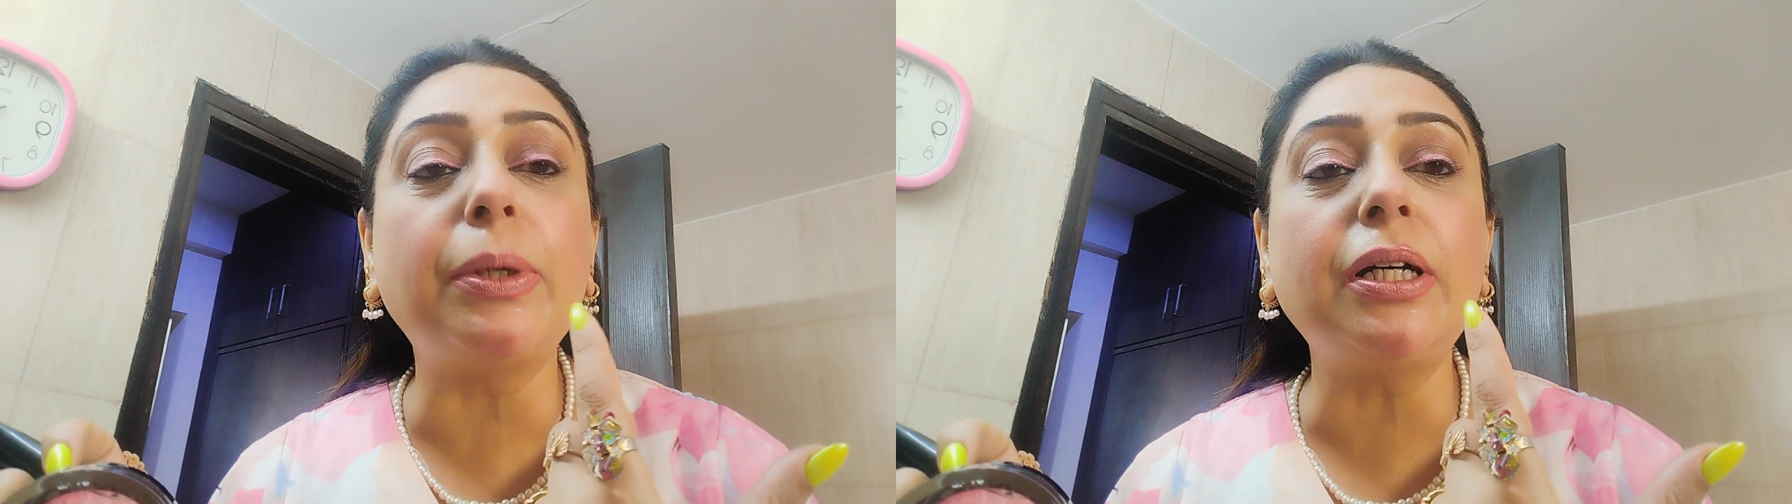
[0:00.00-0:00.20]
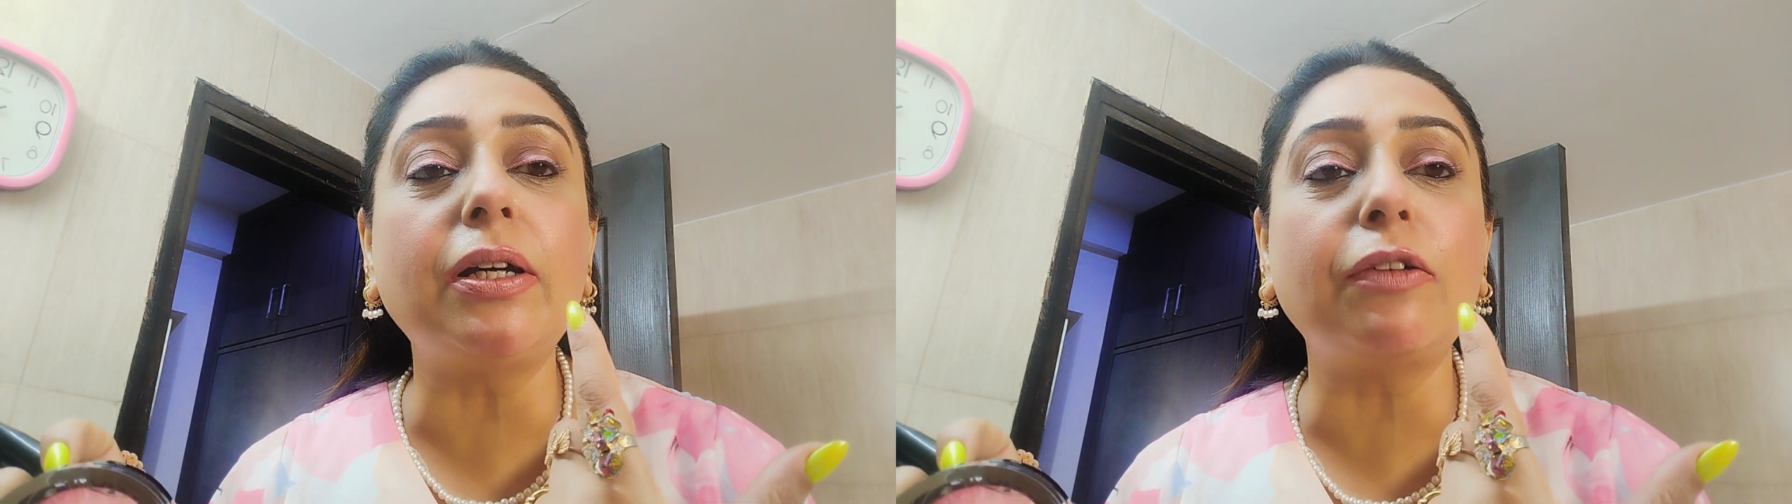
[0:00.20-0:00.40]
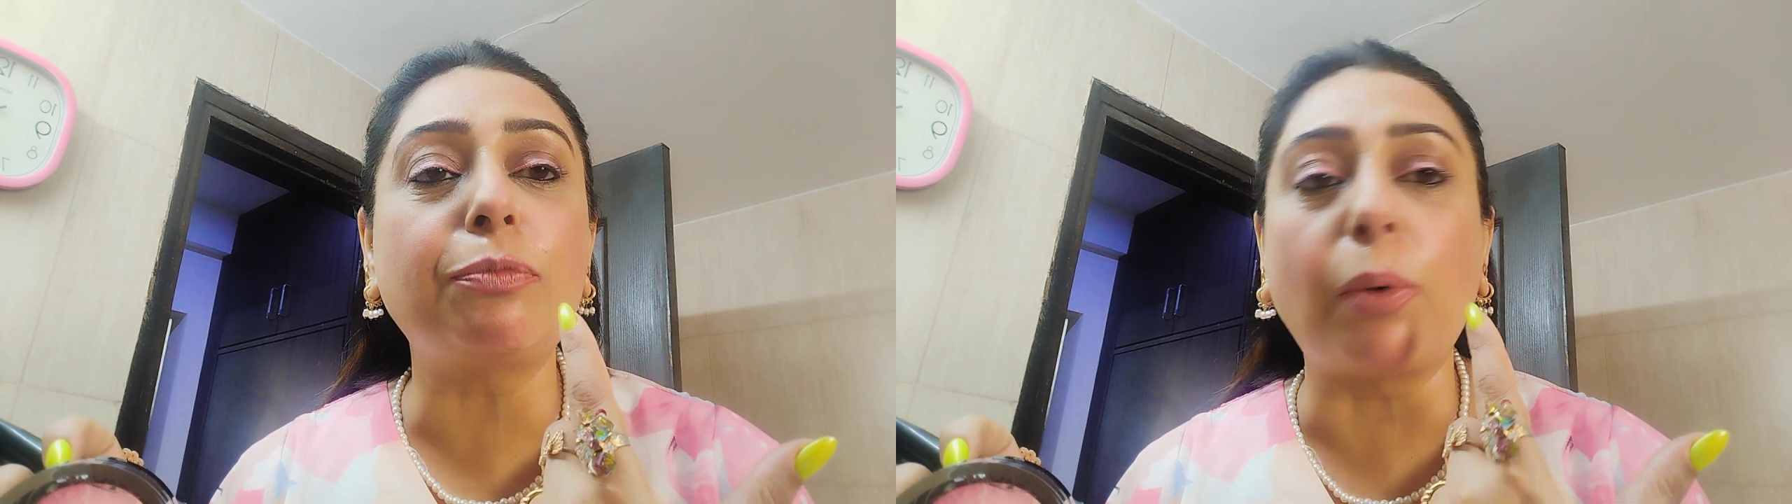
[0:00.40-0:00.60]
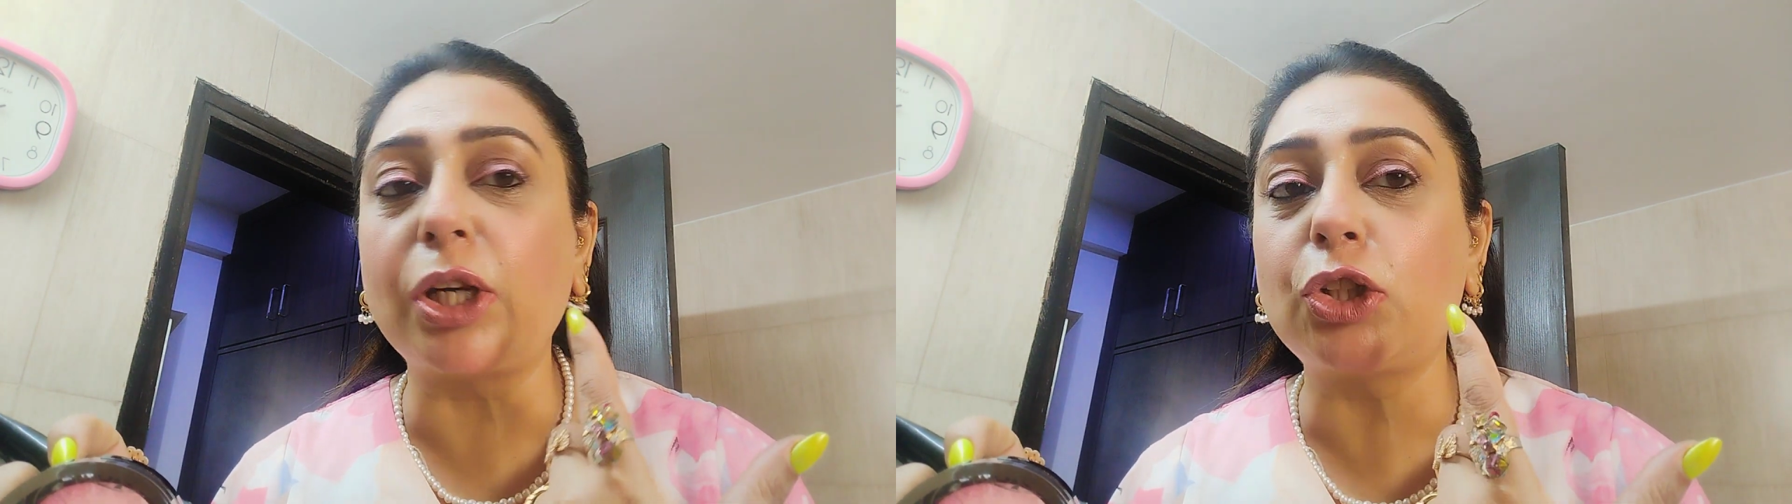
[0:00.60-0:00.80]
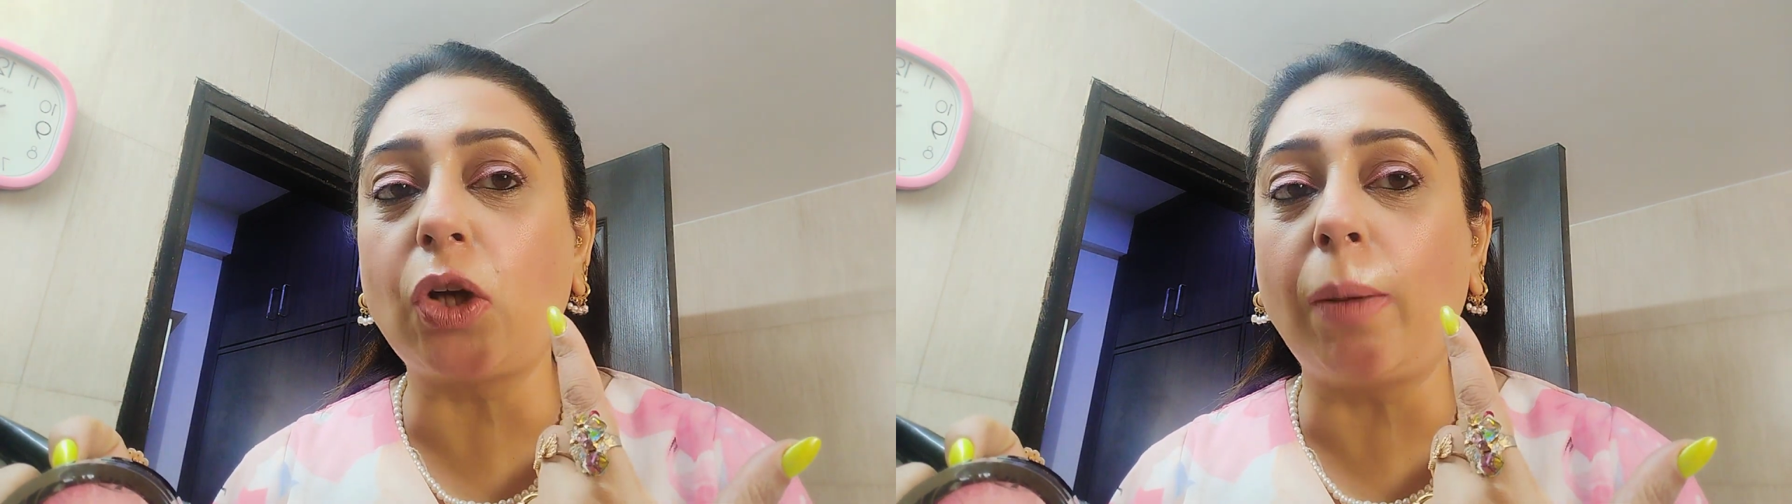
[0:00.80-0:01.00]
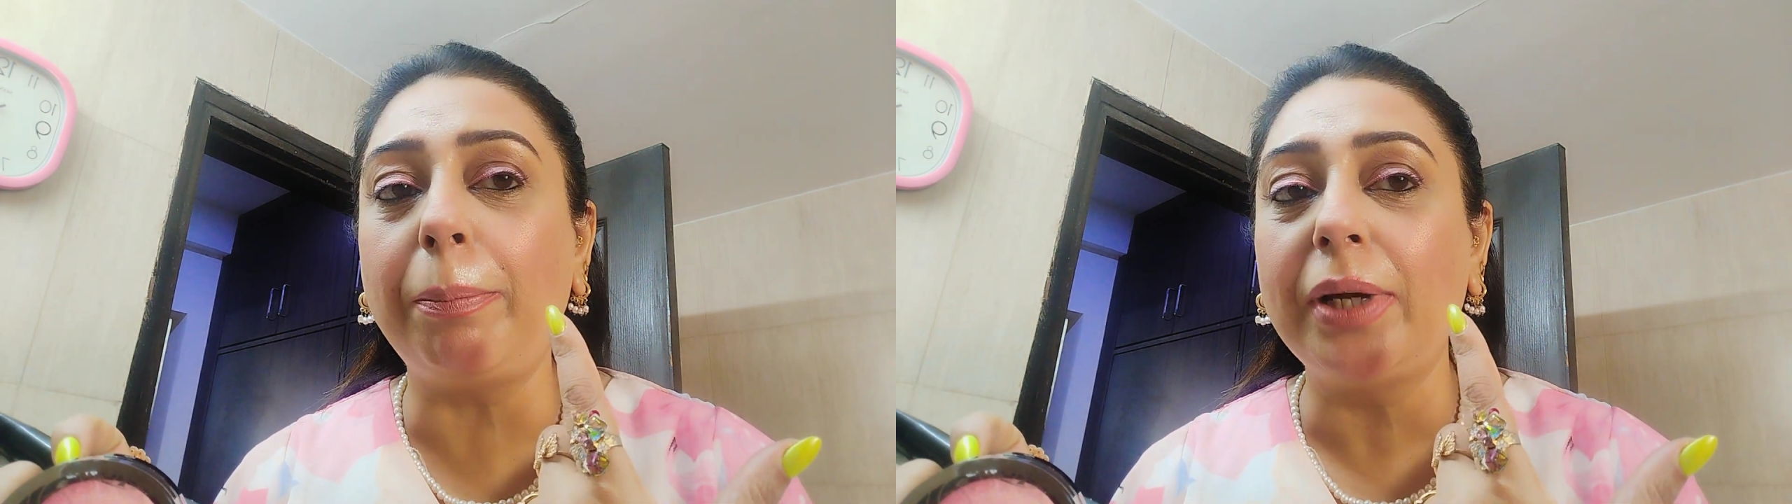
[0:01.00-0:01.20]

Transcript: of Body Shop